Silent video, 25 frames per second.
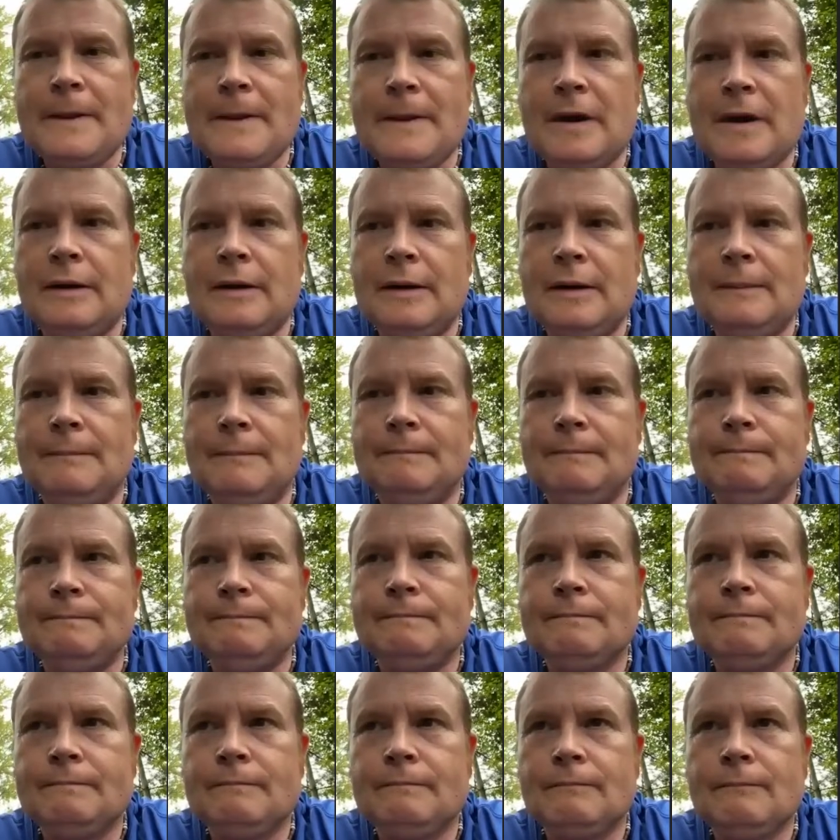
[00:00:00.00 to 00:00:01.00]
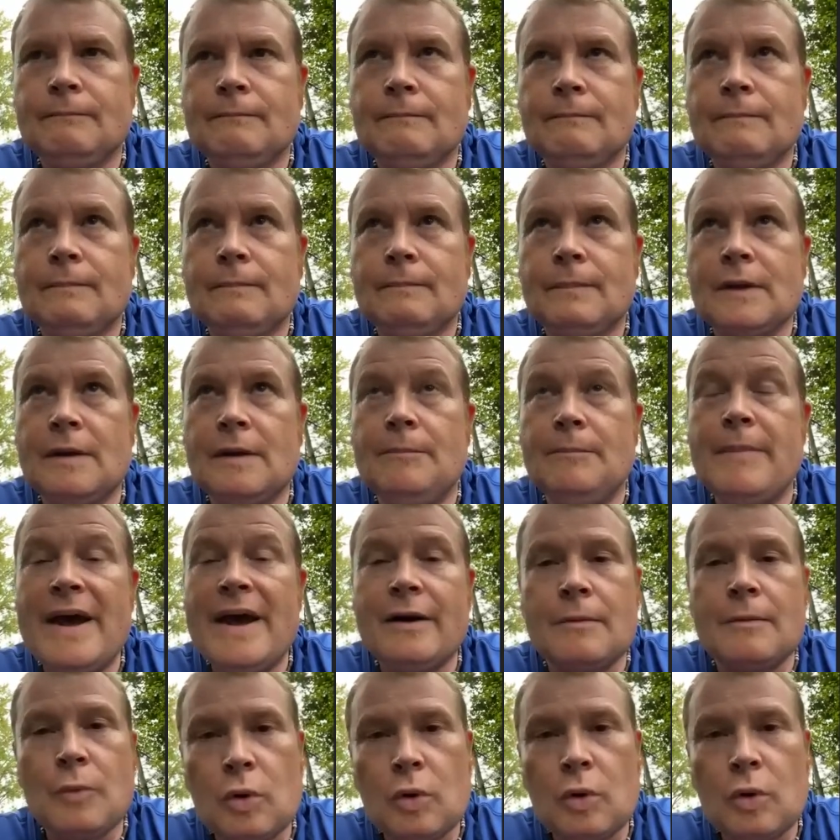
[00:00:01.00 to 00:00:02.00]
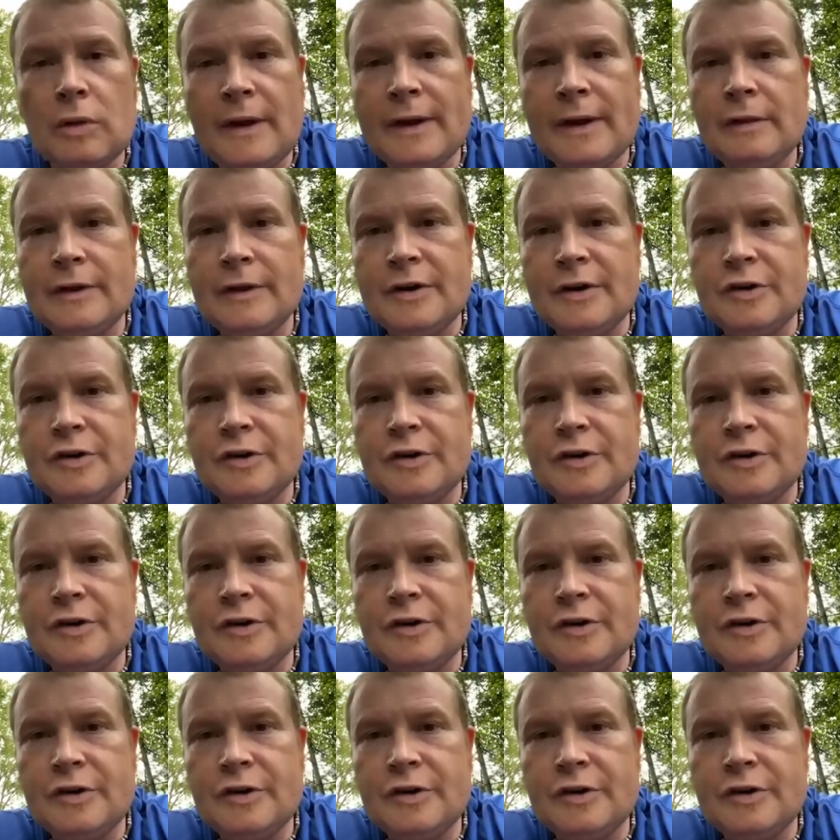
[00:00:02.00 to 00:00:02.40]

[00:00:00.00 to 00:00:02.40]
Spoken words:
Men are more likely